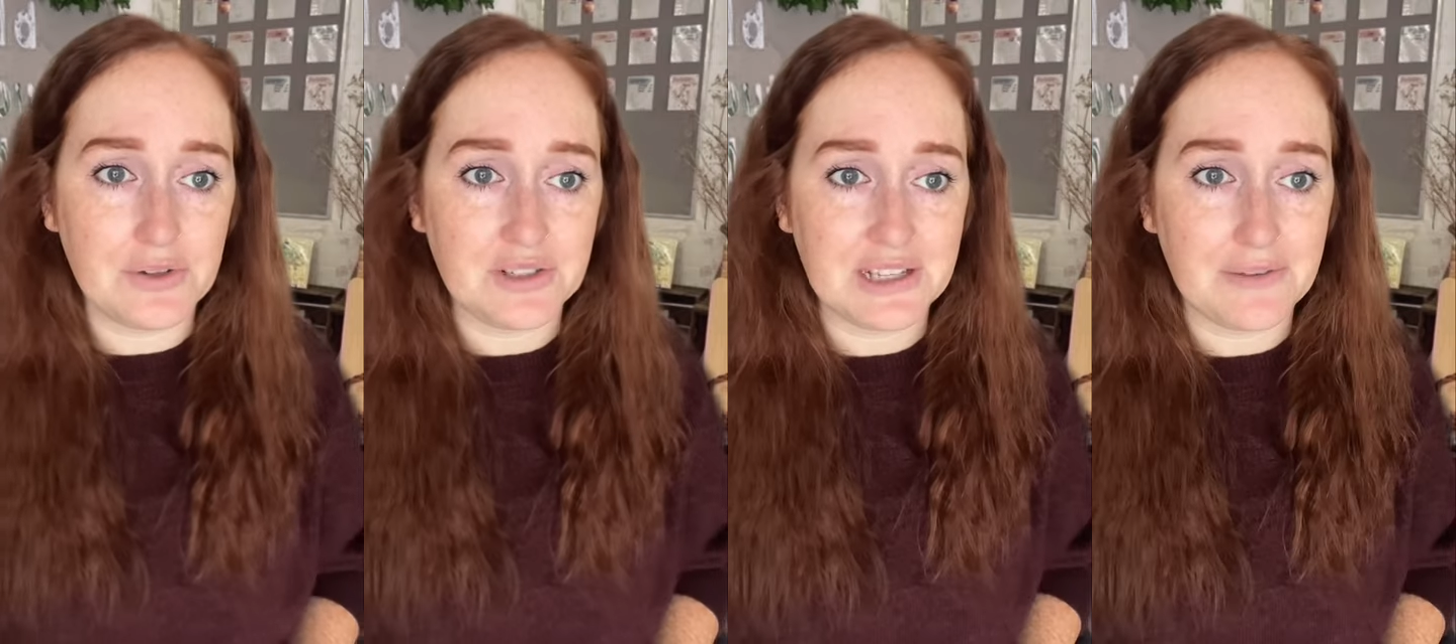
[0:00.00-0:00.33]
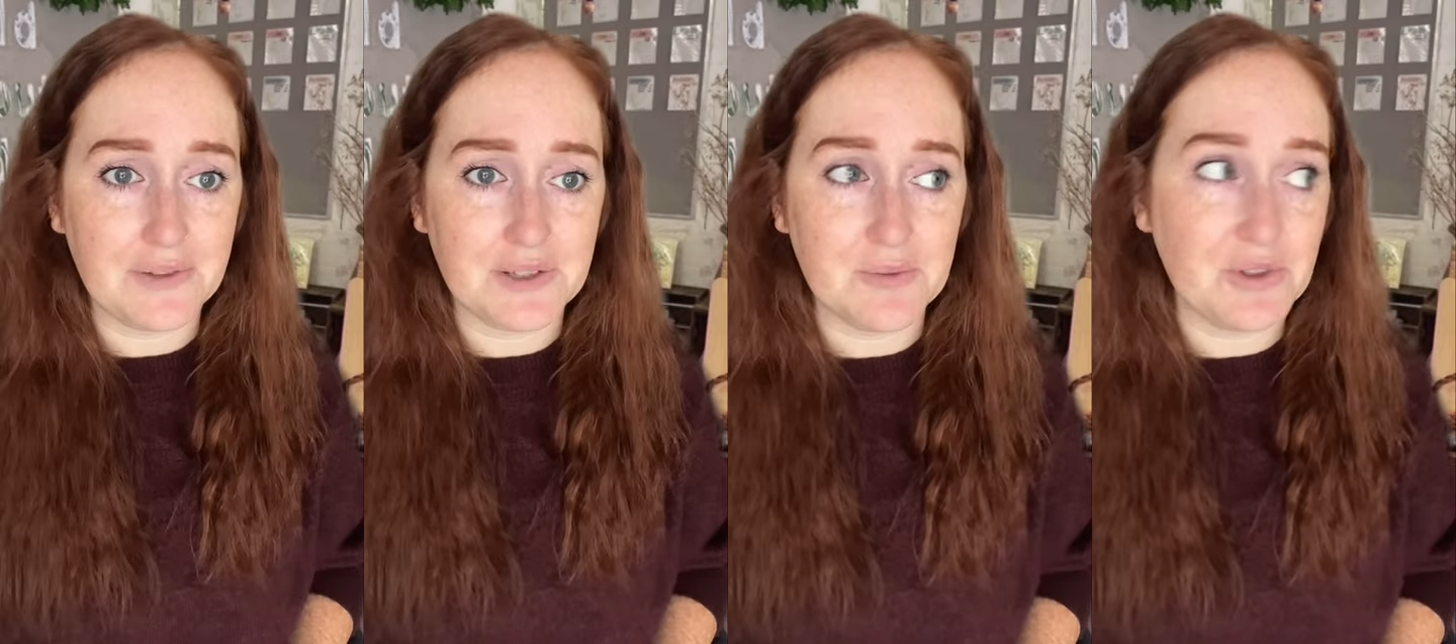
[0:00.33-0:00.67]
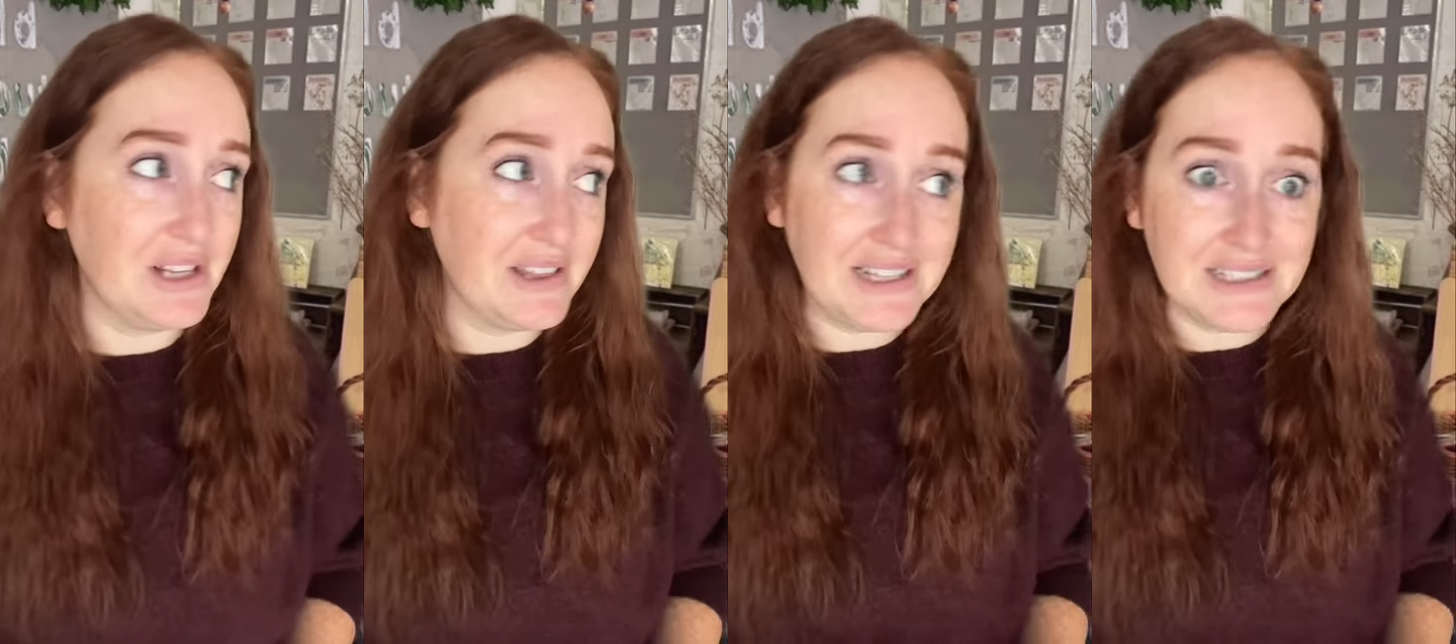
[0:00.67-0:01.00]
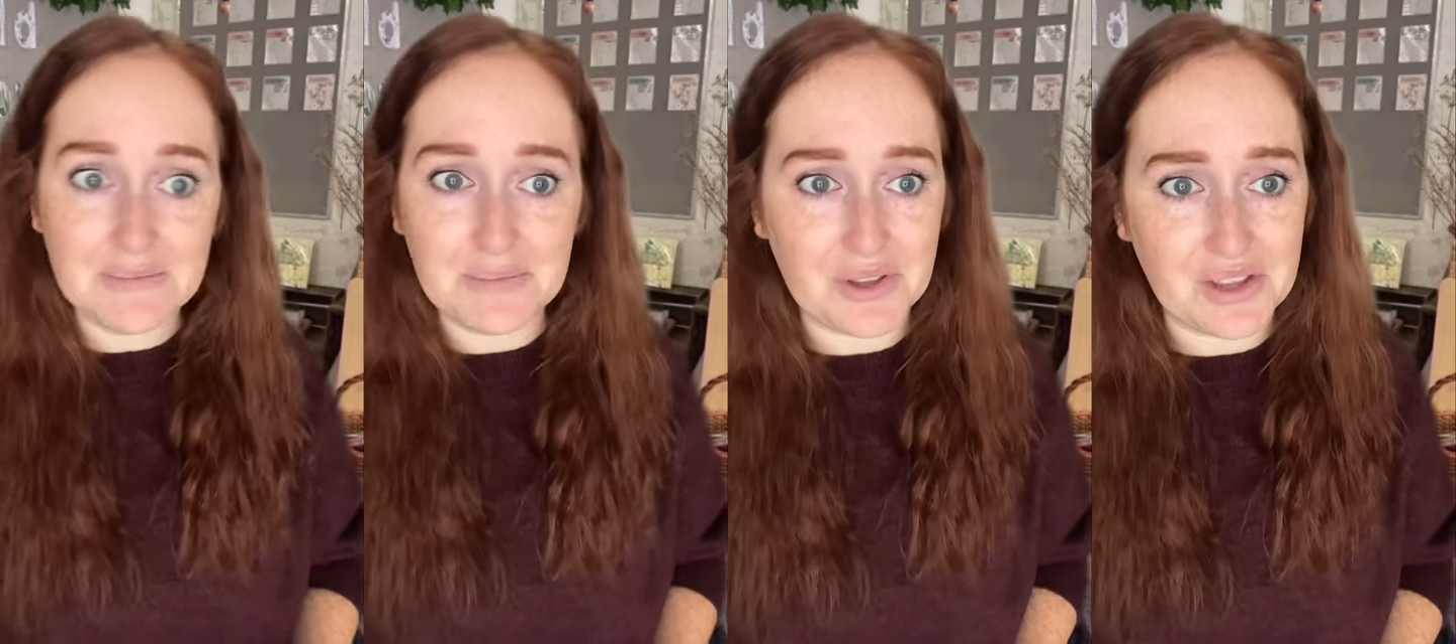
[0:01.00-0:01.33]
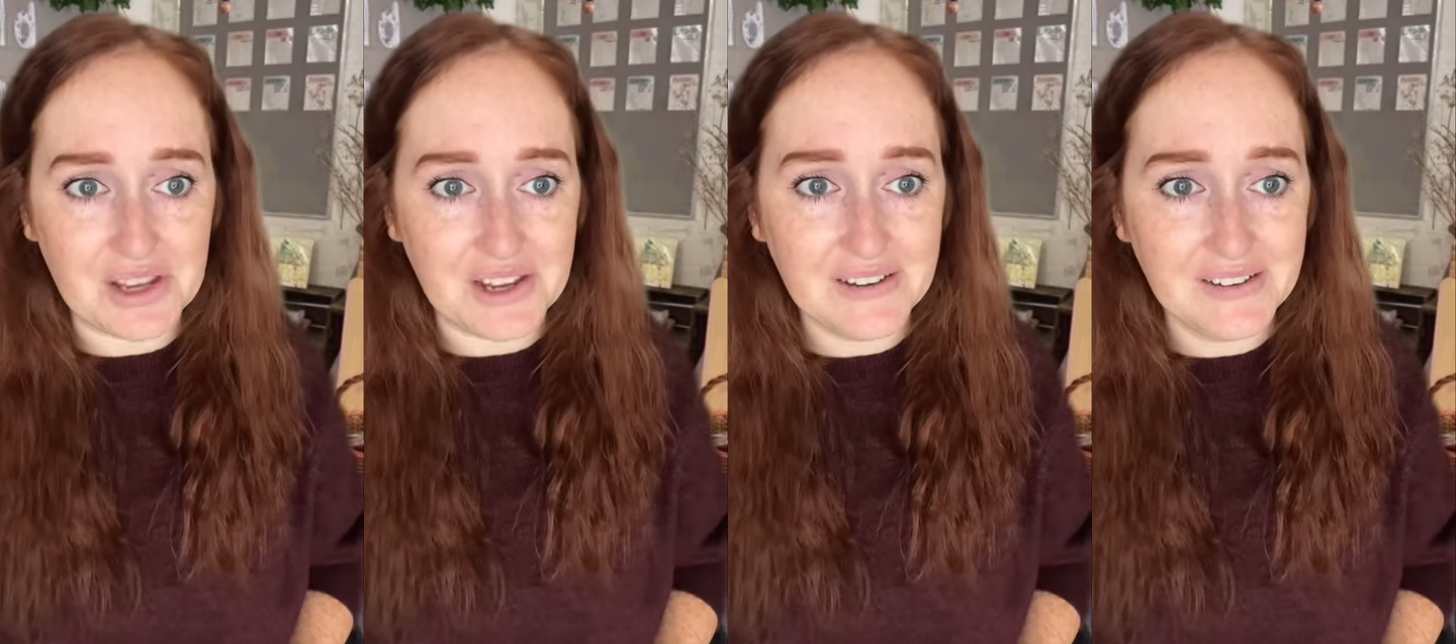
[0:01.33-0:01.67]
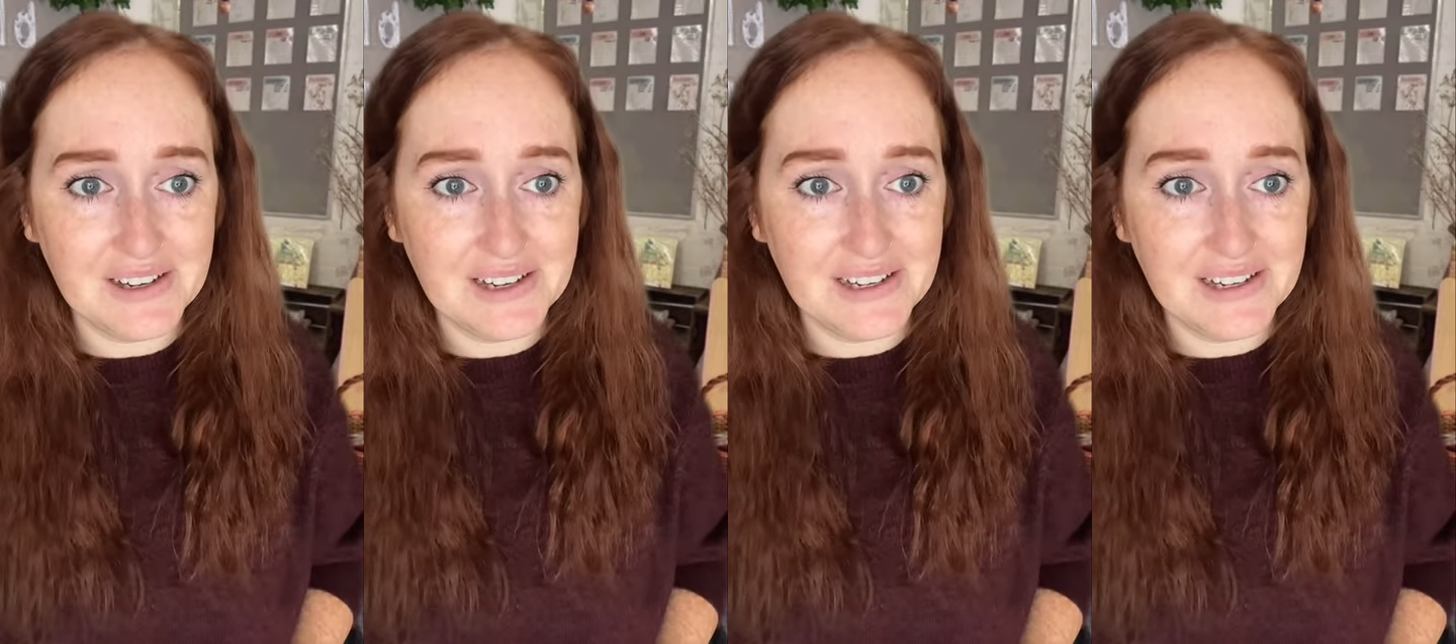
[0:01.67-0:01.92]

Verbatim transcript: on yourself this morning, that didn't bother you.